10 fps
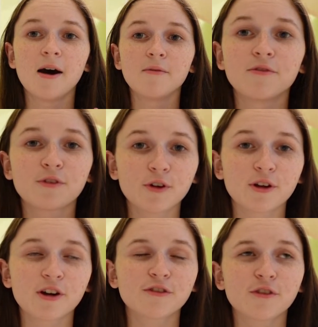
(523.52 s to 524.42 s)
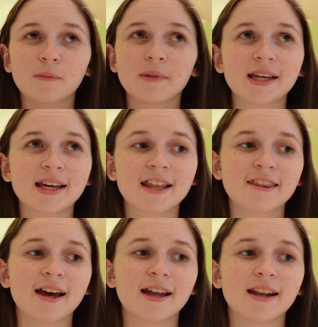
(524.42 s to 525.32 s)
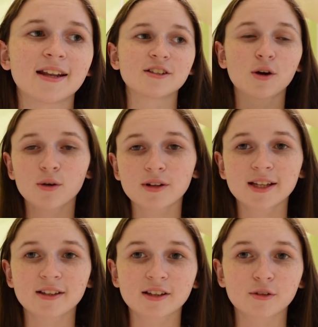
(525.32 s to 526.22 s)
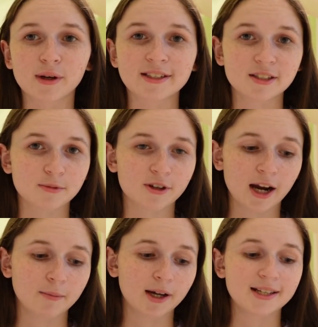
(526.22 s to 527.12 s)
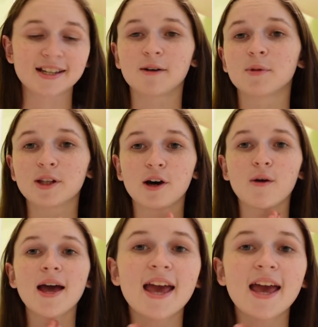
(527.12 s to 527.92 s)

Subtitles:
further for me, then totally click the red subscribe button down below